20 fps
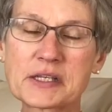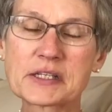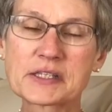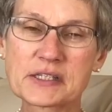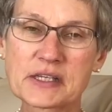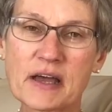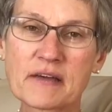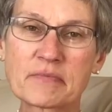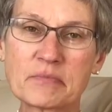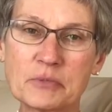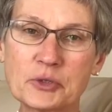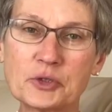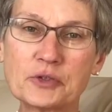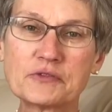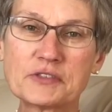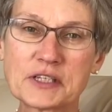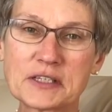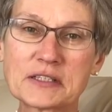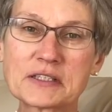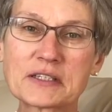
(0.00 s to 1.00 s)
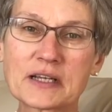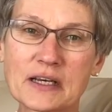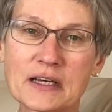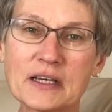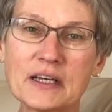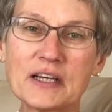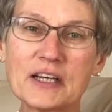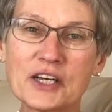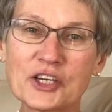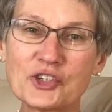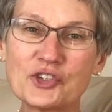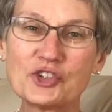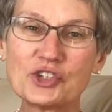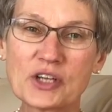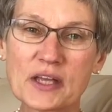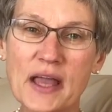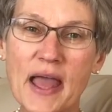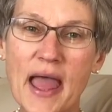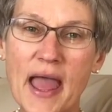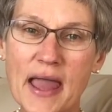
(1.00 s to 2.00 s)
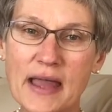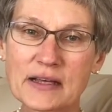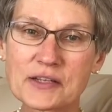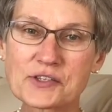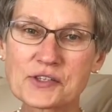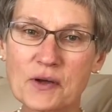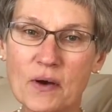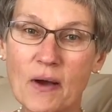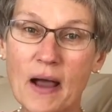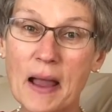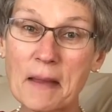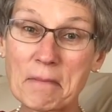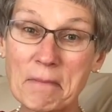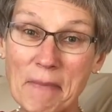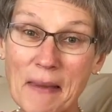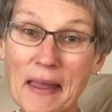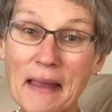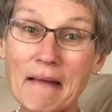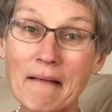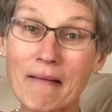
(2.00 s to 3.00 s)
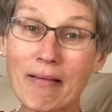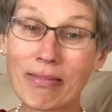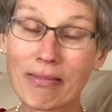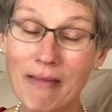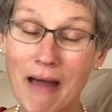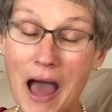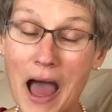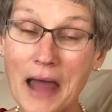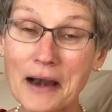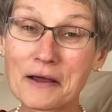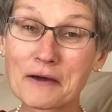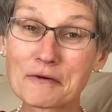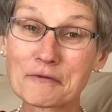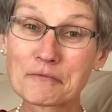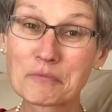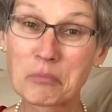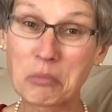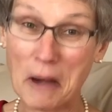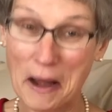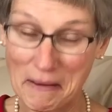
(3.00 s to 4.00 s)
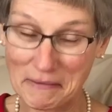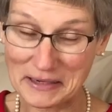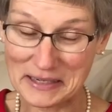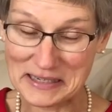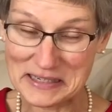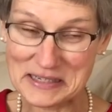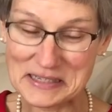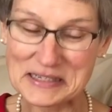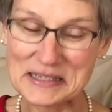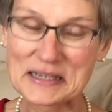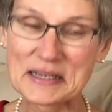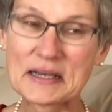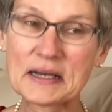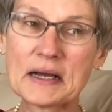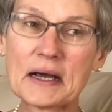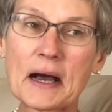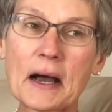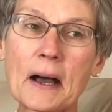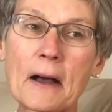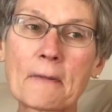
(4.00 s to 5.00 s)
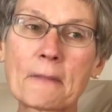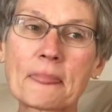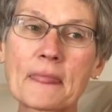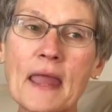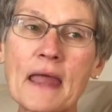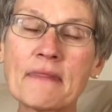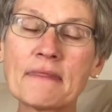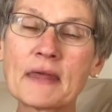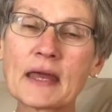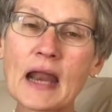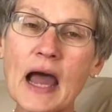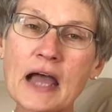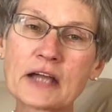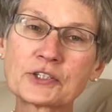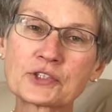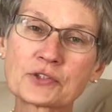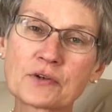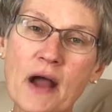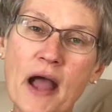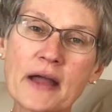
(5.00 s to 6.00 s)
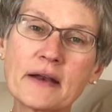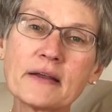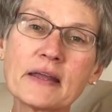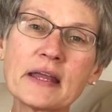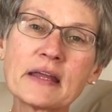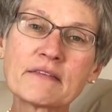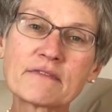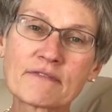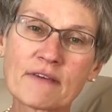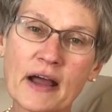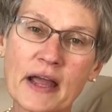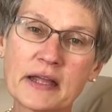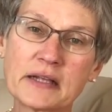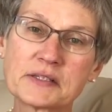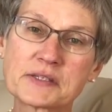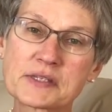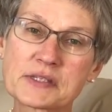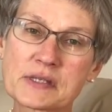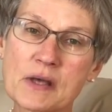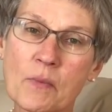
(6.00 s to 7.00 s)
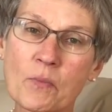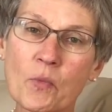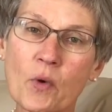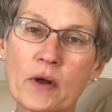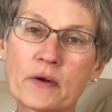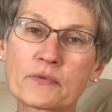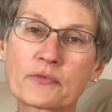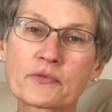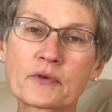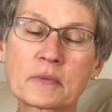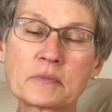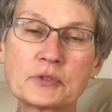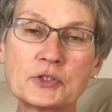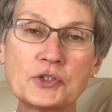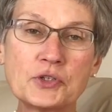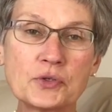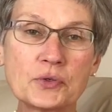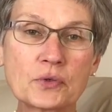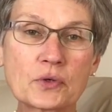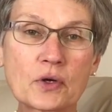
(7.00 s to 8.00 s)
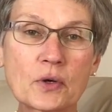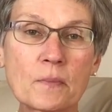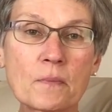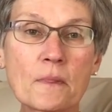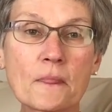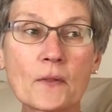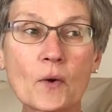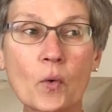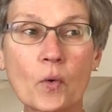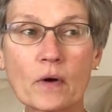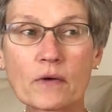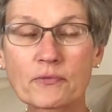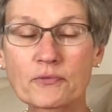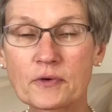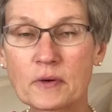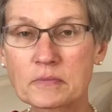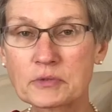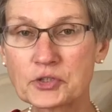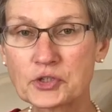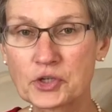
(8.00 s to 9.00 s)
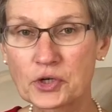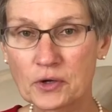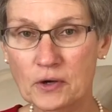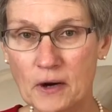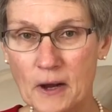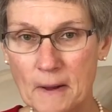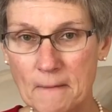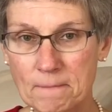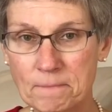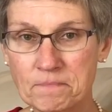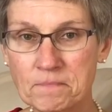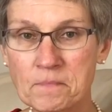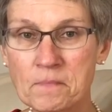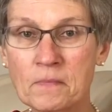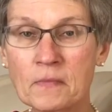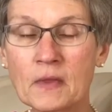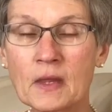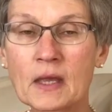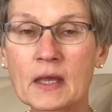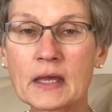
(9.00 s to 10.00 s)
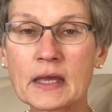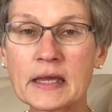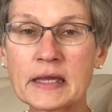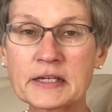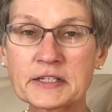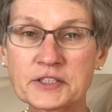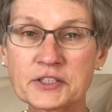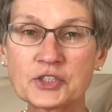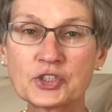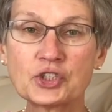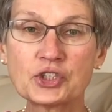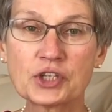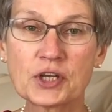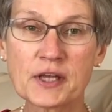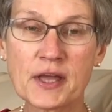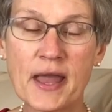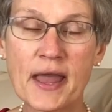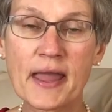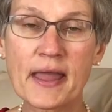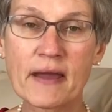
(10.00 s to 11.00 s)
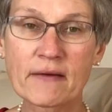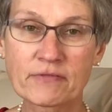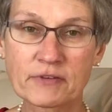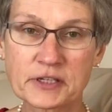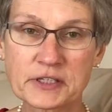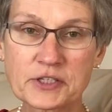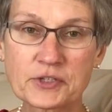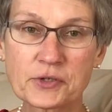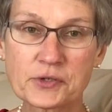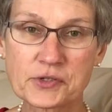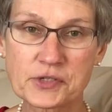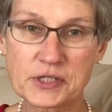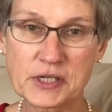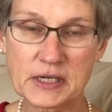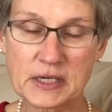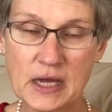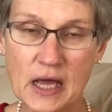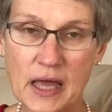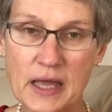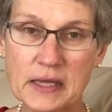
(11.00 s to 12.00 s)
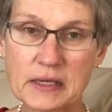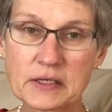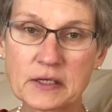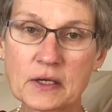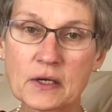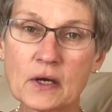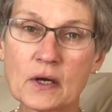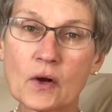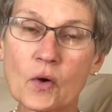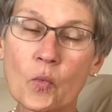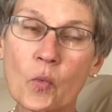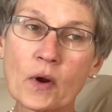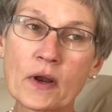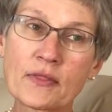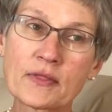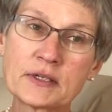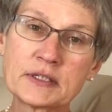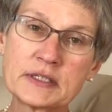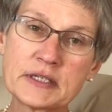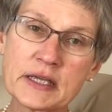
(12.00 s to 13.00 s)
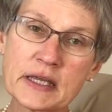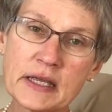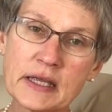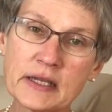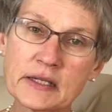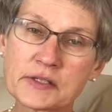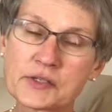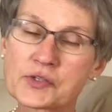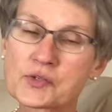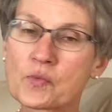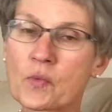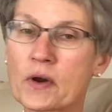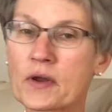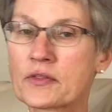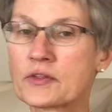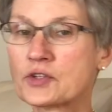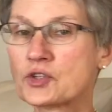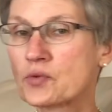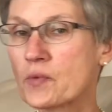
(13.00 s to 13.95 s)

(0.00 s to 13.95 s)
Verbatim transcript: since I've moved into GA, so I bake a lot of brownies. Um, and then I try to invite someone from Duke or from Durham into GA every Tuesday night. One of the deans, one of the